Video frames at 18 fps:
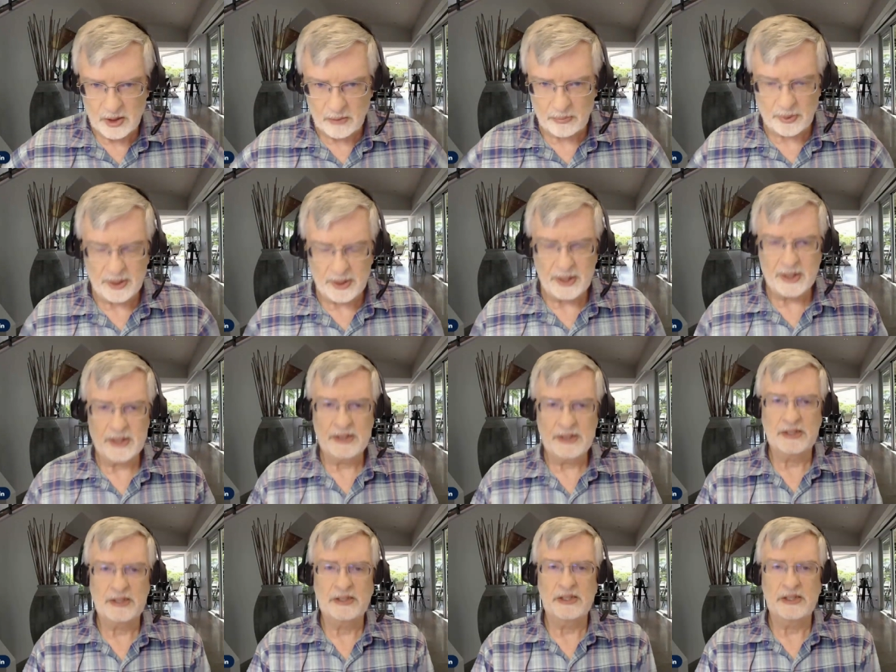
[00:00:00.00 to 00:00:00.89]
bring it
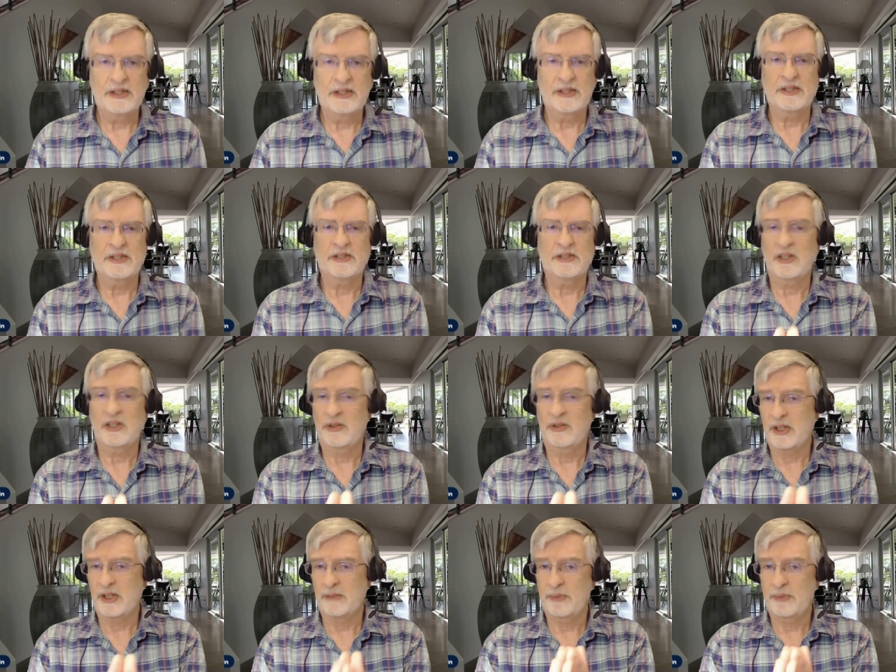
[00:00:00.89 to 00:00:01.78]
into synthesis to
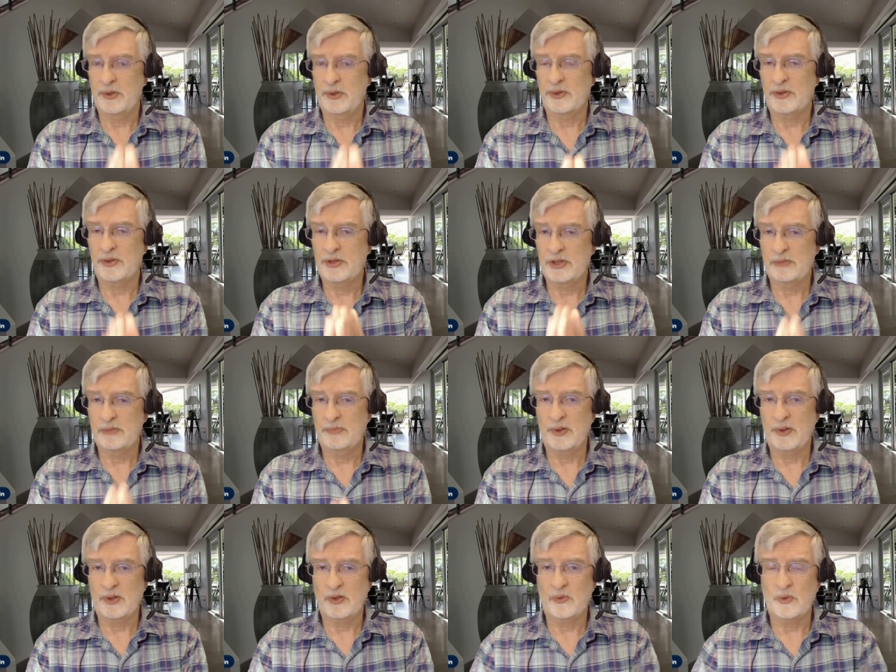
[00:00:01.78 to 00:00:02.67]
create a pure
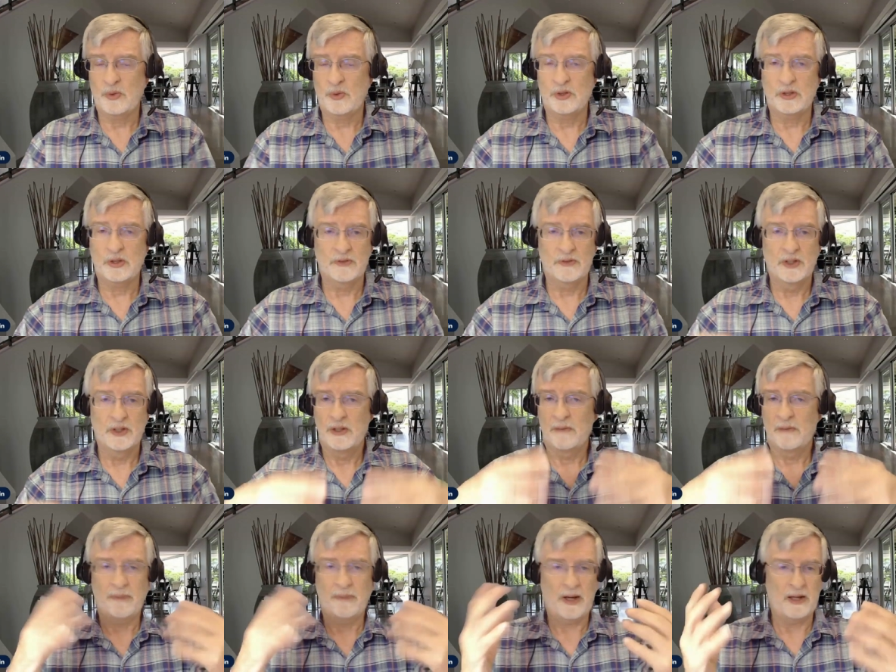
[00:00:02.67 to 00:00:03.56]
spirit world of
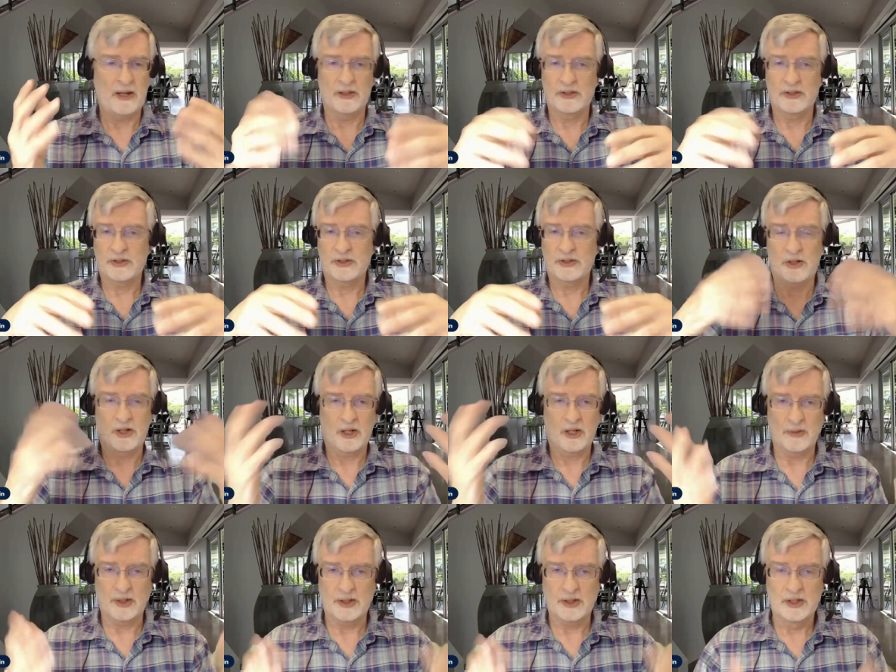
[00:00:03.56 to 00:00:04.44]
balance,
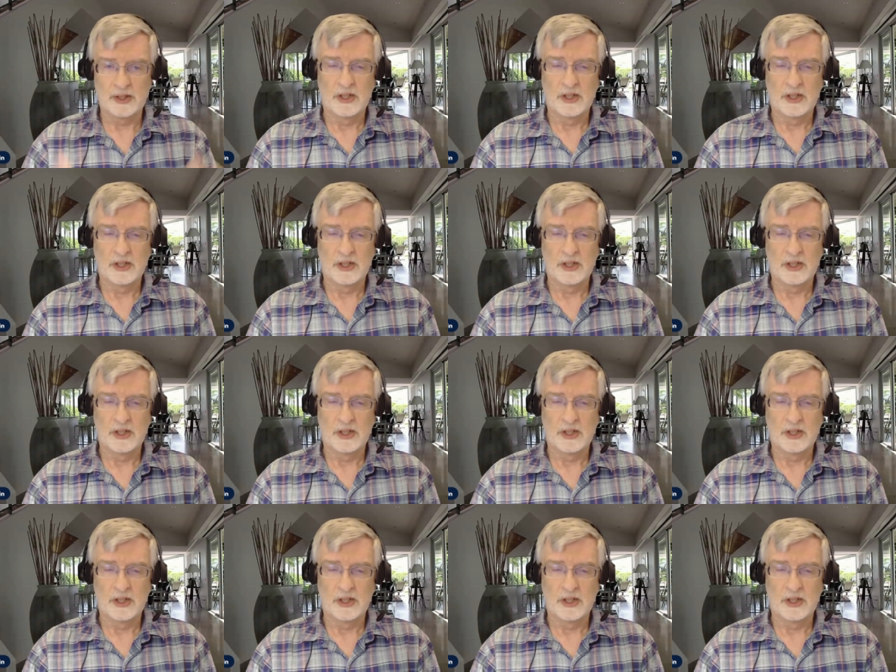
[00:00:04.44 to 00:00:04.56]
harmony.